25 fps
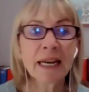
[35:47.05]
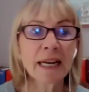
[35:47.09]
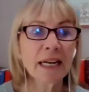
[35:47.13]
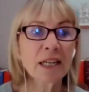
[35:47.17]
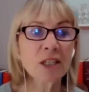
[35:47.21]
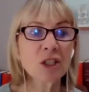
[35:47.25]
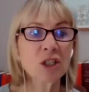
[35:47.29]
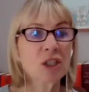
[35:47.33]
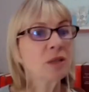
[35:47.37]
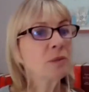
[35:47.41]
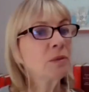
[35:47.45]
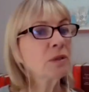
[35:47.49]

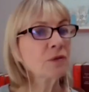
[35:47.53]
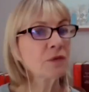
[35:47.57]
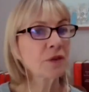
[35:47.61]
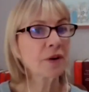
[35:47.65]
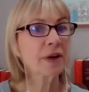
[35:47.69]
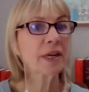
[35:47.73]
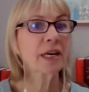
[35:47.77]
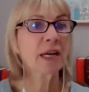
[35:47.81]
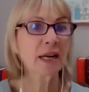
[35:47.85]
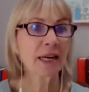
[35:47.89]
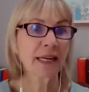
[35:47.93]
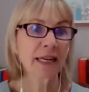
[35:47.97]
And she was
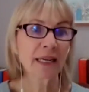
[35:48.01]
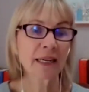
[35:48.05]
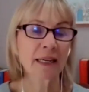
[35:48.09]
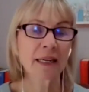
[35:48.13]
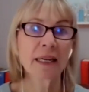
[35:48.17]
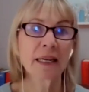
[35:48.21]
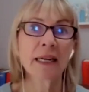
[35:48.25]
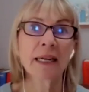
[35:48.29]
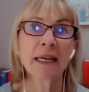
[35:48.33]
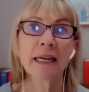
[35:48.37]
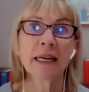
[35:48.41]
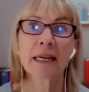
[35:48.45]
very clear
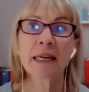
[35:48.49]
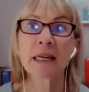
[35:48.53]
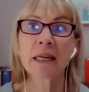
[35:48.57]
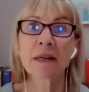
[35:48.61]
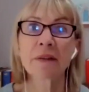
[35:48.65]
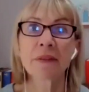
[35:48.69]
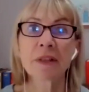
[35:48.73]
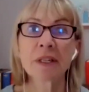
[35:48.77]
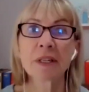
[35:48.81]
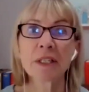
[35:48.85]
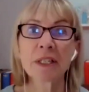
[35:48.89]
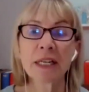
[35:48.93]
uh,
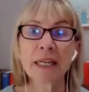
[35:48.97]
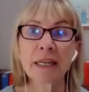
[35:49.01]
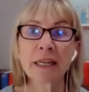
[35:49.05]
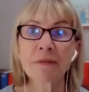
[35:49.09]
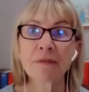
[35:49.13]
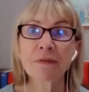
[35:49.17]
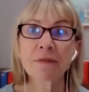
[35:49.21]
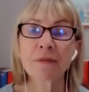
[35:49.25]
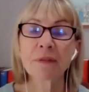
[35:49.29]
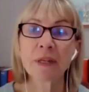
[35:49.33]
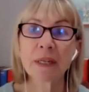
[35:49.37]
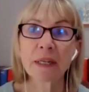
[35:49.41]
that if